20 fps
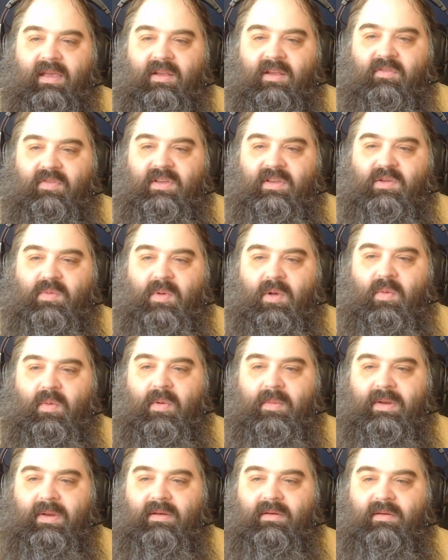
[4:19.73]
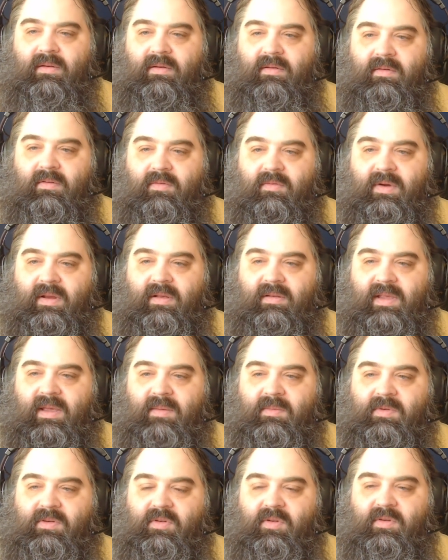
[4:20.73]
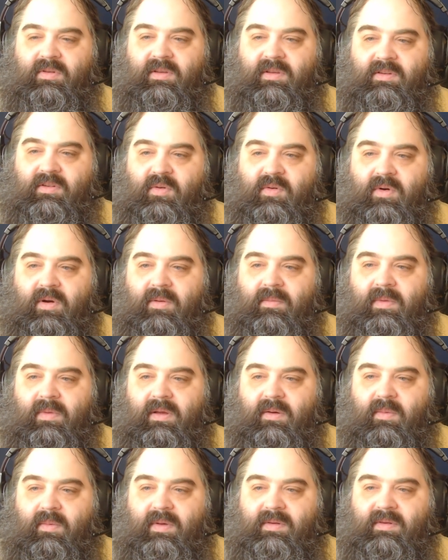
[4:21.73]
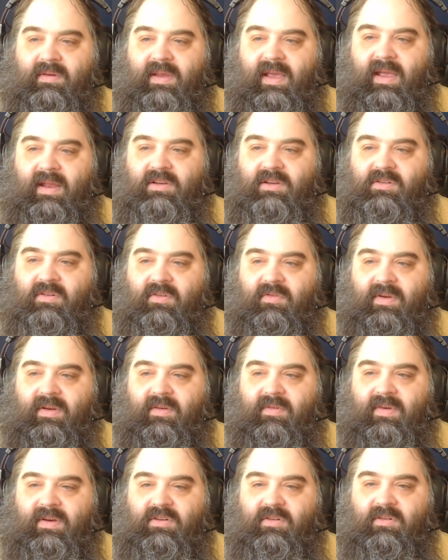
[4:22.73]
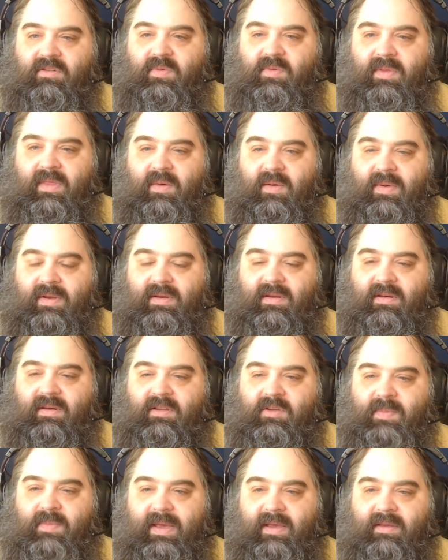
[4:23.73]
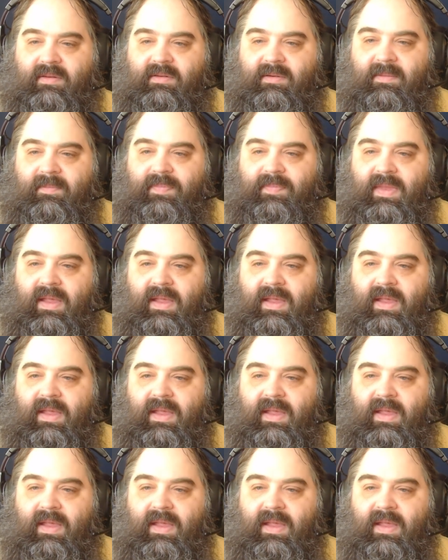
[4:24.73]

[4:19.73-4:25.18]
Invisible Woman, real name Susan Storm, was engaged to Reed Richards when they went into space.